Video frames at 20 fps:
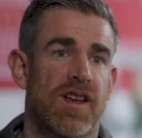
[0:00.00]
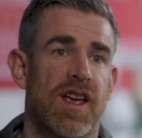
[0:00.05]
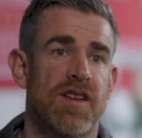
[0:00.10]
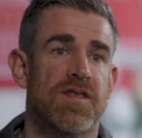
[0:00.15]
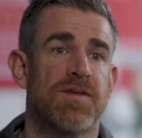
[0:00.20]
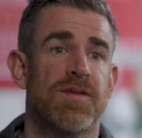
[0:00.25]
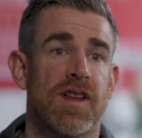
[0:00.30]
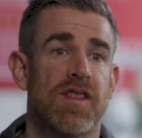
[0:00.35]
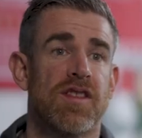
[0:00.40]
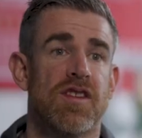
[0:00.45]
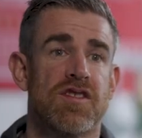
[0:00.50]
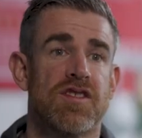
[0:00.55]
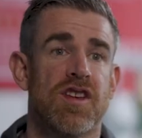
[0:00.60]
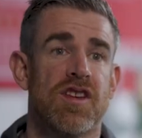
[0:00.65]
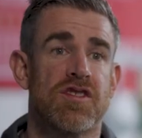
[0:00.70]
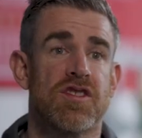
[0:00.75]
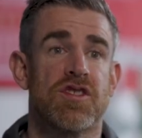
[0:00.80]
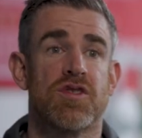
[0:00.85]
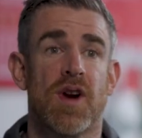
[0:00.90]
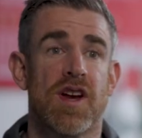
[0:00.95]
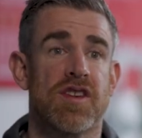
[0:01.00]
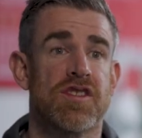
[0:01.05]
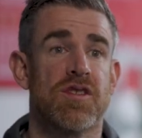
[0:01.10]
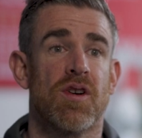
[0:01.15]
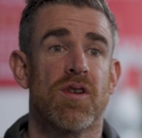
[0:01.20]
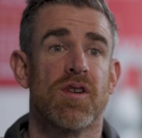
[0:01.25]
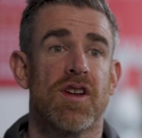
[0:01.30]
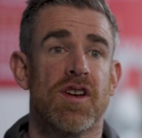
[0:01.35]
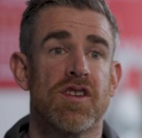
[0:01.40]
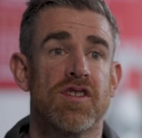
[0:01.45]
guess fitness is stress
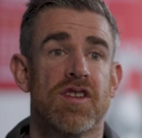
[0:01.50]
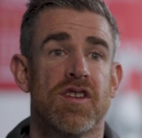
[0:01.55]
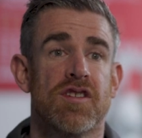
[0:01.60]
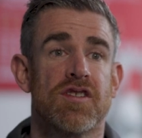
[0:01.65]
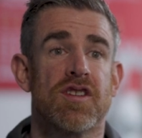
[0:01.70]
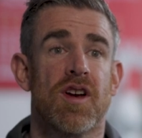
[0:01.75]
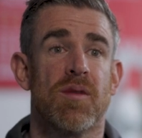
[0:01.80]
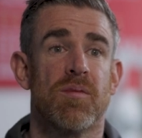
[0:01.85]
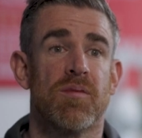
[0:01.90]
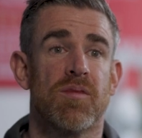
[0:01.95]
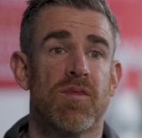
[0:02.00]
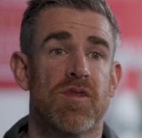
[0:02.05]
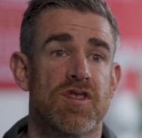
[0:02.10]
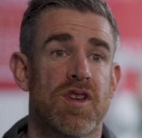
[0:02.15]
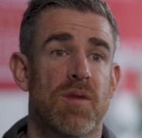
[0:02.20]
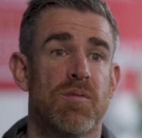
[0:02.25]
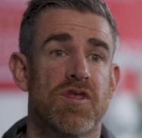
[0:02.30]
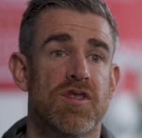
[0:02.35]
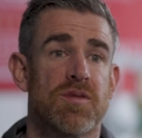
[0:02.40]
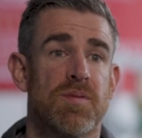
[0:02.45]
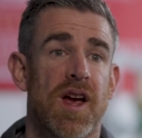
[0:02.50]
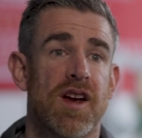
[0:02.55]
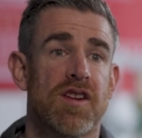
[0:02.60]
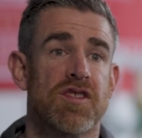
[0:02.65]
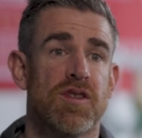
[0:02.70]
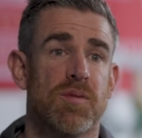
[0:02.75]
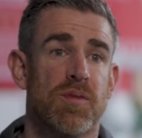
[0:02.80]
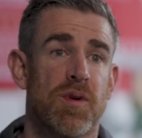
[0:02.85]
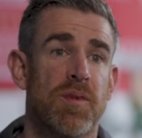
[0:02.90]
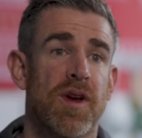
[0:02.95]
inoculation in some
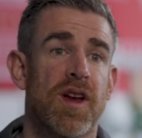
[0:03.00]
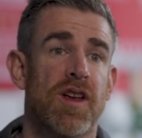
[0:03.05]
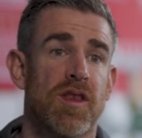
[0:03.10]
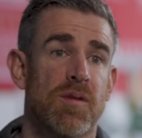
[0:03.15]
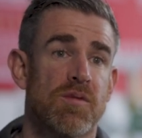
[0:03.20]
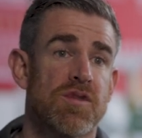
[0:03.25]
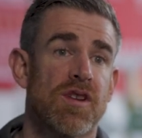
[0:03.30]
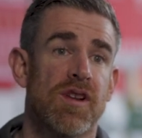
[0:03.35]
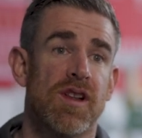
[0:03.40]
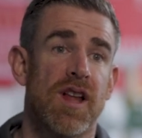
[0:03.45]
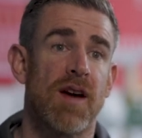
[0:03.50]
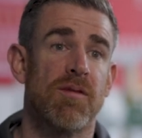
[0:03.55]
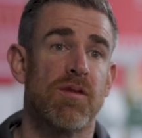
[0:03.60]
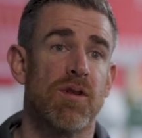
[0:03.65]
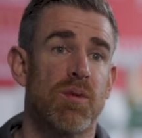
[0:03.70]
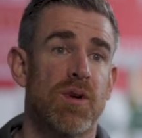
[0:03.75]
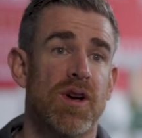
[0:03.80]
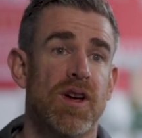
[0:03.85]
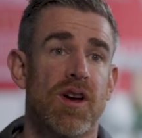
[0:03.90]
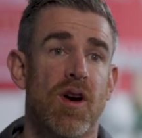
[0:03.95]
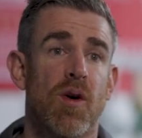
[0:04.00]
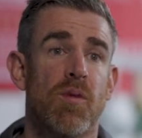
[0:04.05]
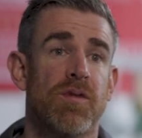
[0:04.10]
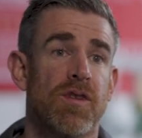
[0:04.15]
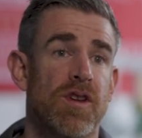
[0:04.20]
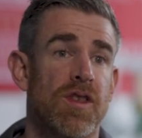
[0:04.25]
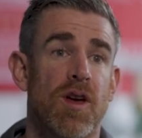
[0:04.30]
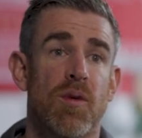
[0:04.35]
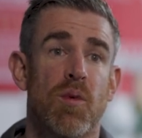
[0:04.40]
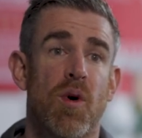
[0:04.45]
respects. You're preparing them to a level where
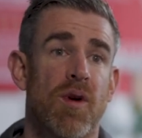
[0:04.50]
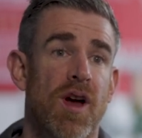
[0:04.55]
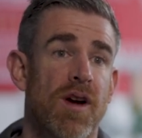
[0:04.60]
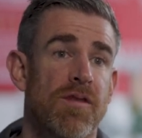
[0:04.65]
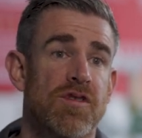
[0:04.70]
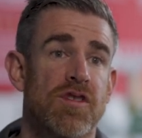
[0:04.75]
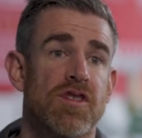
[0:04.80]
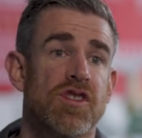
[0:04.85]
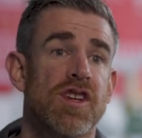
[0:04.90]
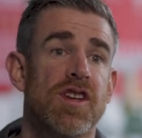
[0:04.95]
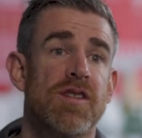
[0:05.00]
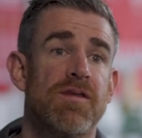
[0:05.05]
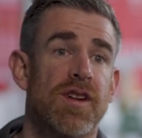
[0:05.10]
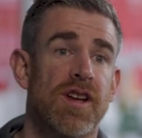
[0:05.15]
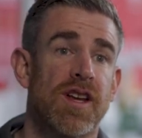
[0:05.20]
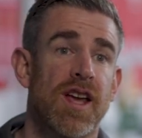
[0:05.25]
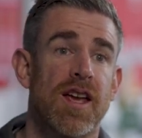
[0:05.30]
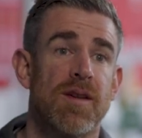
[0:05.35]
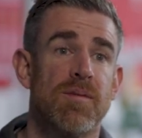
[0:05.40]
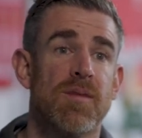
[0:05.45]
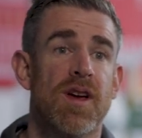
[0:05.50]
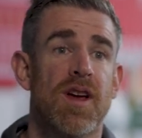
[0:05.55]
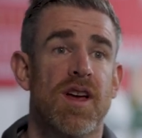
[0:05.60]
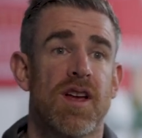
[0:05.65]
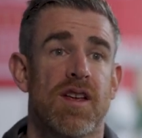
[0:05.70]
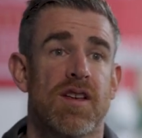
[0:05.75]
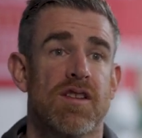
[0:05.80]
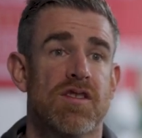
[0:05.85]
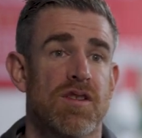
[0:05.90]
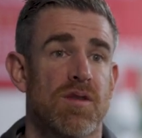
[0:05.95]
hopefully they won't have to achieve in a game.
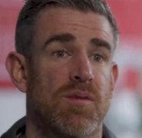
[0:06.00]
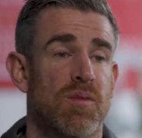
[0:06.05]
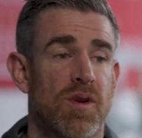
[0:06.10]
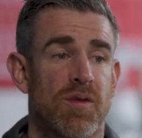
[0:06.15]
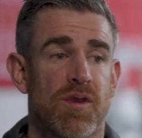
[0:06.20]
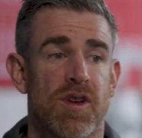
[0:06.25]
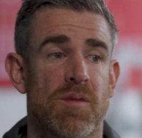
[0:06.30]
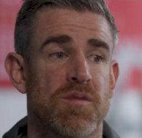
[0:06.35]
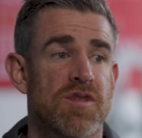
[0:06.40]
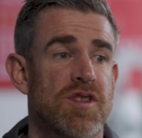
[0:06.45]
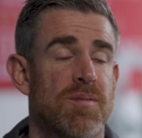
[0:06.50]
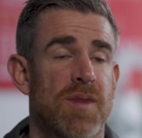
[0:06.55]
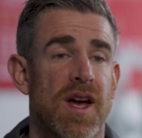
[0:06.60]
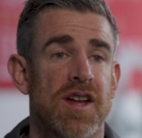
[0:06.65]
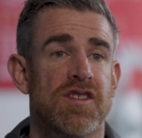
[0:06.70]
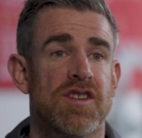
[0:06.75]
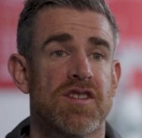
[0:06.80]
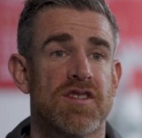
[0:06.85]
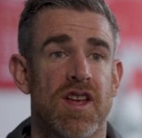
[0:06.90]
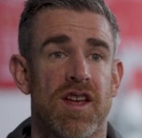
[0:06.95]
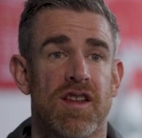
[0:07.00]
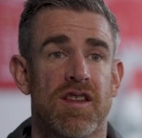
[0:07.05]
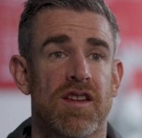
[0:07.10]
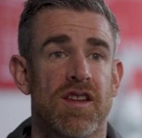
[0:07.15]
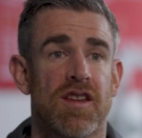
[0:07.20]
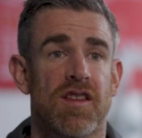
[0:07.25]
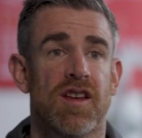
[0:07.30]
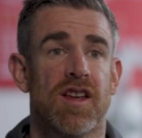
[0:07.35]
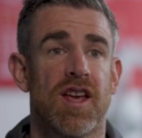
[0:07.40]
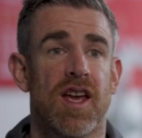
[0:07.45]
So when it comes to matches,
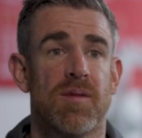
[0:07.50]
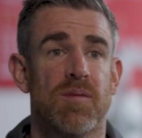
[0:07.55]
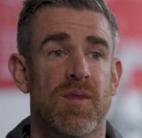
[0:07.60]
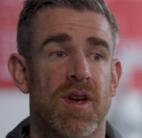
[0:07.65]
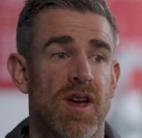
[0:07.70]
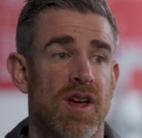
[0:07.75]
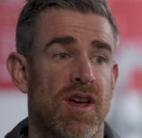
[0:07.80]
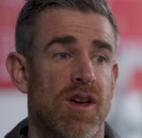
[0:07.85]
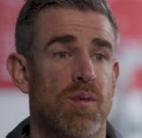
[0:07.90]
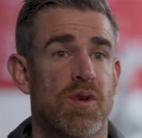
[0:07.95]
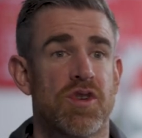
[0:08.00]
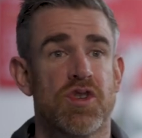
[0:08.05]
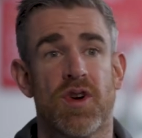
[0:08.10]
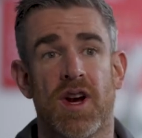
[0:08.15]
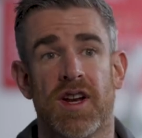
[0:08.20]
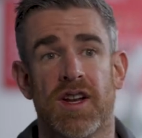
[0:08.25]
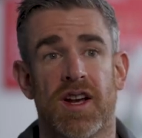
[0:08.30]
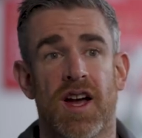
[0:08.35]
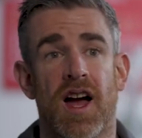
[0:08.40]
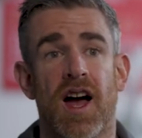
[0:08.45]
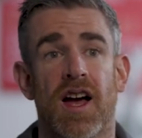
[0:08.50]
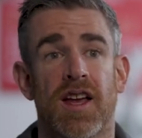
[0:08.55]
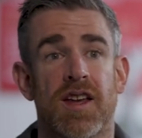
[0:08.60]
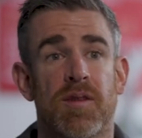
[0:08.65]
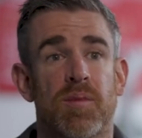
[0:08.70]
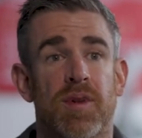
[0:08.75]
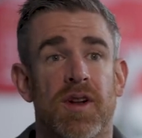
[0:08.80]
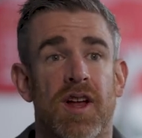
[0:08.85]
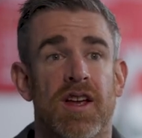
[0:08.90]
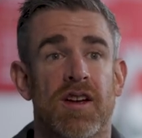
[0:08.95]
then the game, we're training
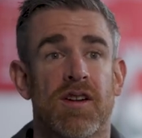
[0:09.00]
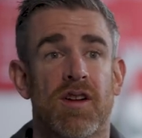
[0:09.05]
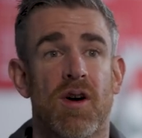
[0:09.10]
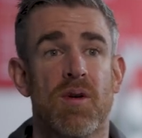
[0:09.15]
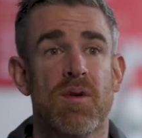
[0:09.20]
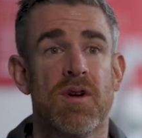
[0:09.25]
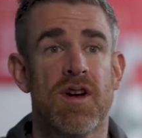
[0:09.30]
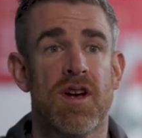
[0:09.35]
high, playing low,